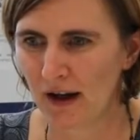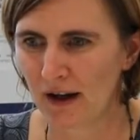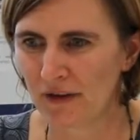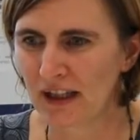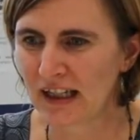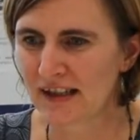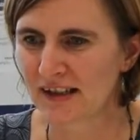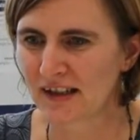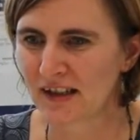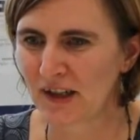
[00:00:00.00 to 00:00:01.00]
I think
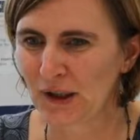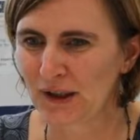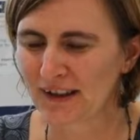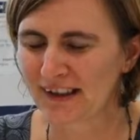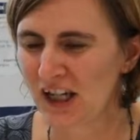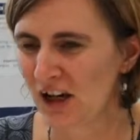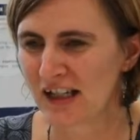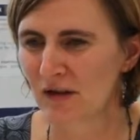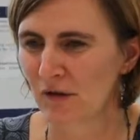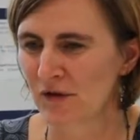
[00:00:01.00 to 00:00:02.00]
it's the
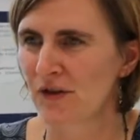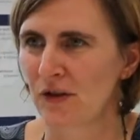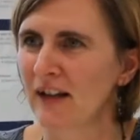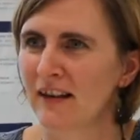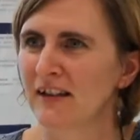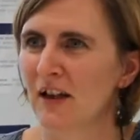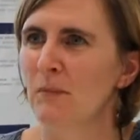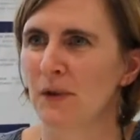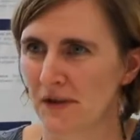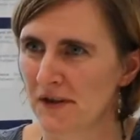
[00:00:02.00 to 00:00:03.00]
idea of strength in
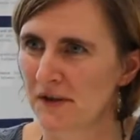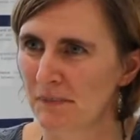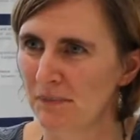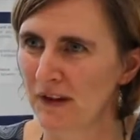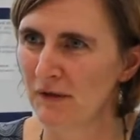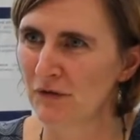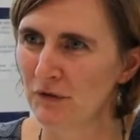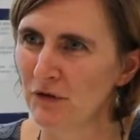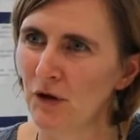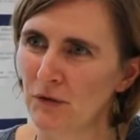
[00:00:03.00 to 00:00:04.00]
numbers. If
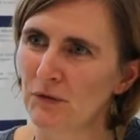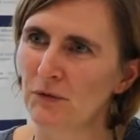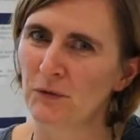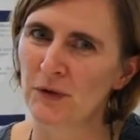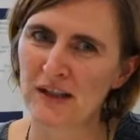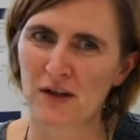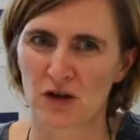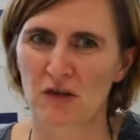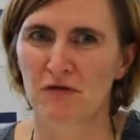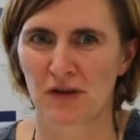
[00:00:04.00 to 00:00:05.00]
you've got
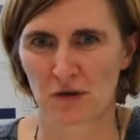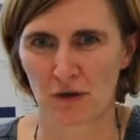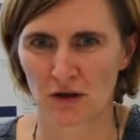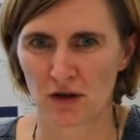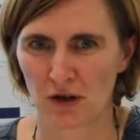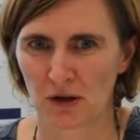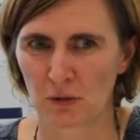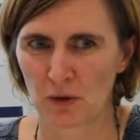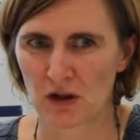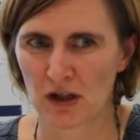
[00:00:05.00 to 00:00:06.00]
research infrastructure,
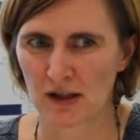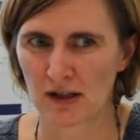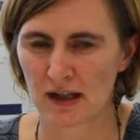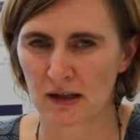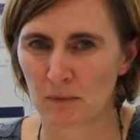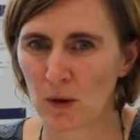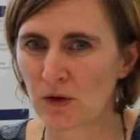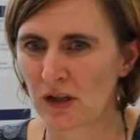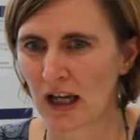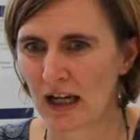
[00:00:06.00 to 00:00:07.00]
which is in
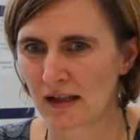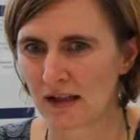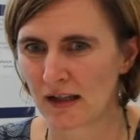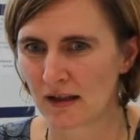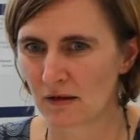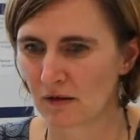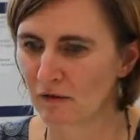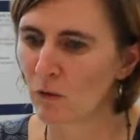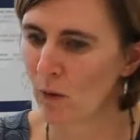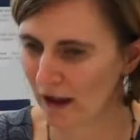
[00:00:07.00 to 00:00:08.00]
most cases
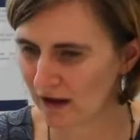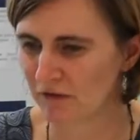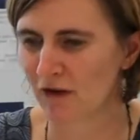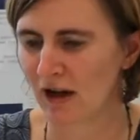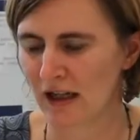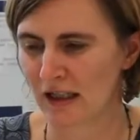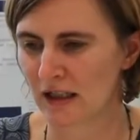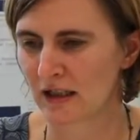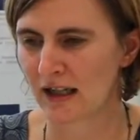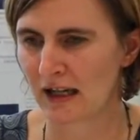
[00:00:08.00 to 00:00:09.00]

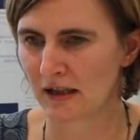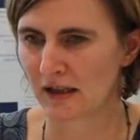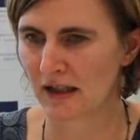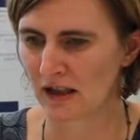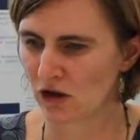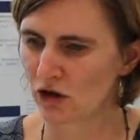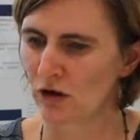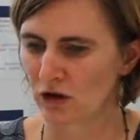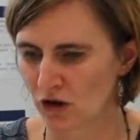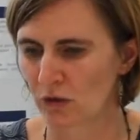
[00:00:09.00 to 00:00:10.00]
well-defined, there's a
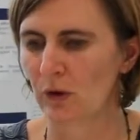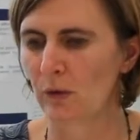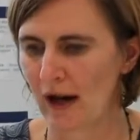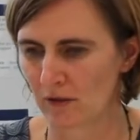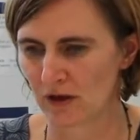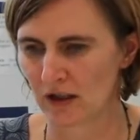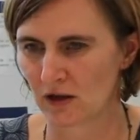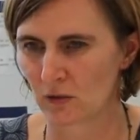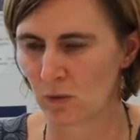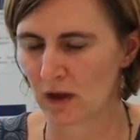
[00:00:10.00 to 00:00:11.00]
structure around
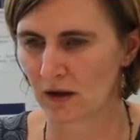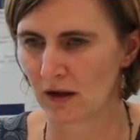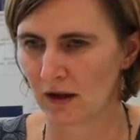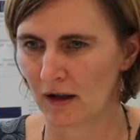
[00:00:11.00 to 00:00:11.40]
it with